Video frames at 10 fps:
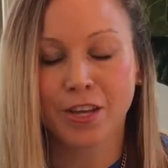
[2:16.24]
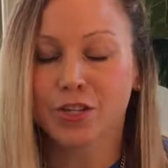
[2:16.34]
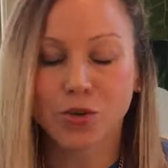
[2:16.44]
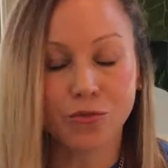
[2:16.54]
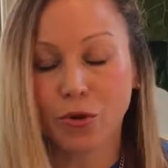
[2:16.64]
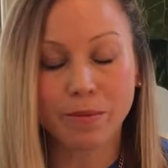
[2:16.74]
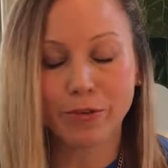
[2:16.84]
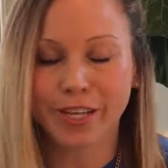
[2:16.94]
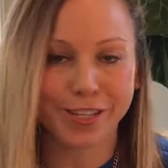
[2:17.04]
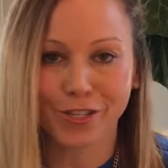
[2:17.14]
So
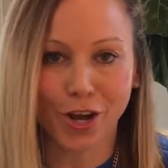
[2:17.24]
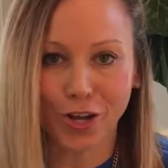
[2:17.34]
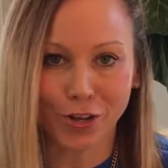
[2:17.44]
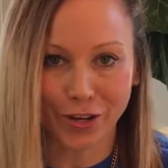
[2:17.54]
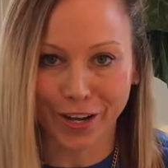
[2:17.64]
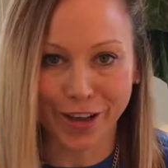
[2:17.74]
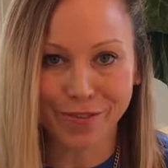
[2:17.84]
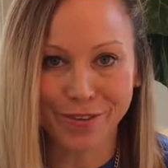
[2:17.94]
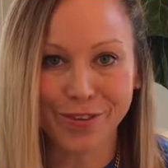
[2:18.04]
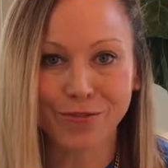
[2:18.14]
40% is not good enough.
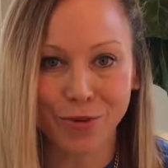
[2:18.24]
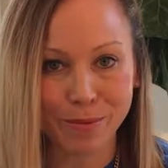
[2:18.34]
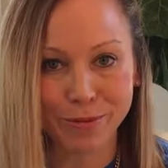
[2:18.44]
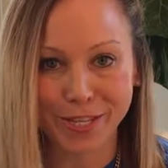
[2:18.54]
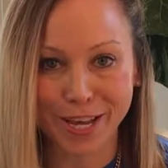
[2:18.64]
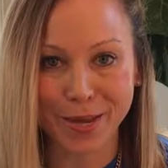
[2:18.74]
40%